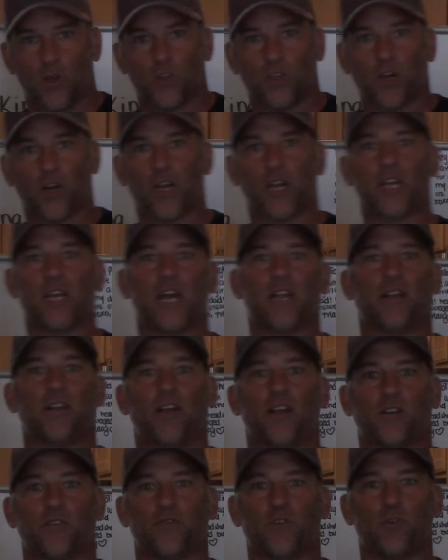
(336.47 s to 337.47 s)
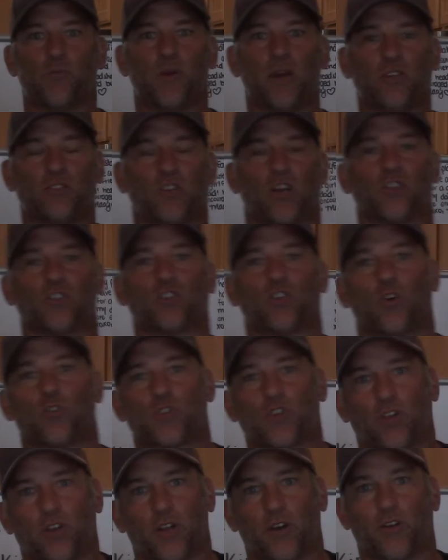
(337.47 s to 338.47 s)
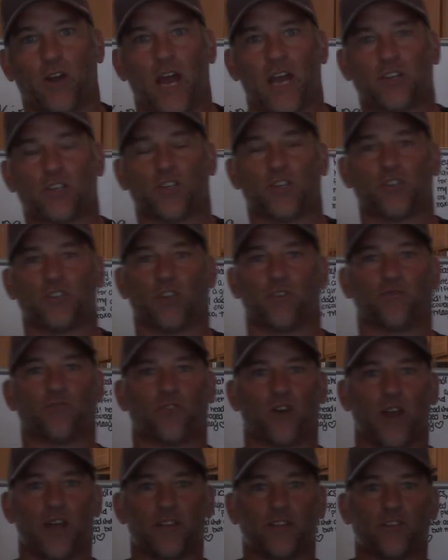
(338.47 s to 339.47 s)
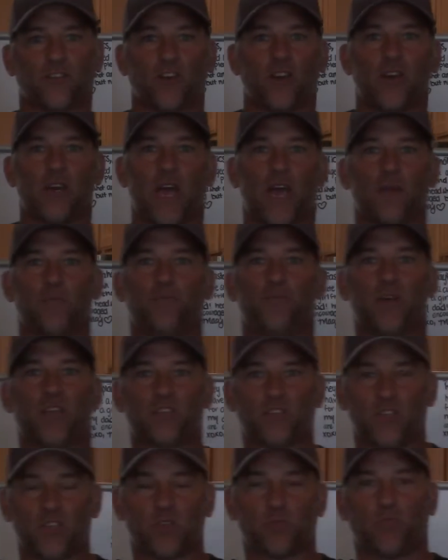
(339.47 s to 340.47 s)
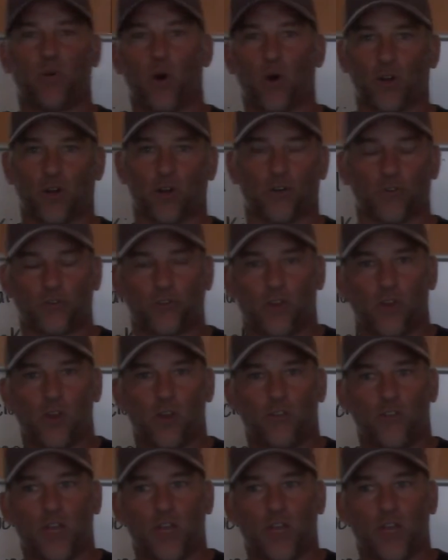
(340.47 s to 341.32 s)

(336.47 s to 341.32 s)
You're going to get an interview based on social interactions and friends and business partners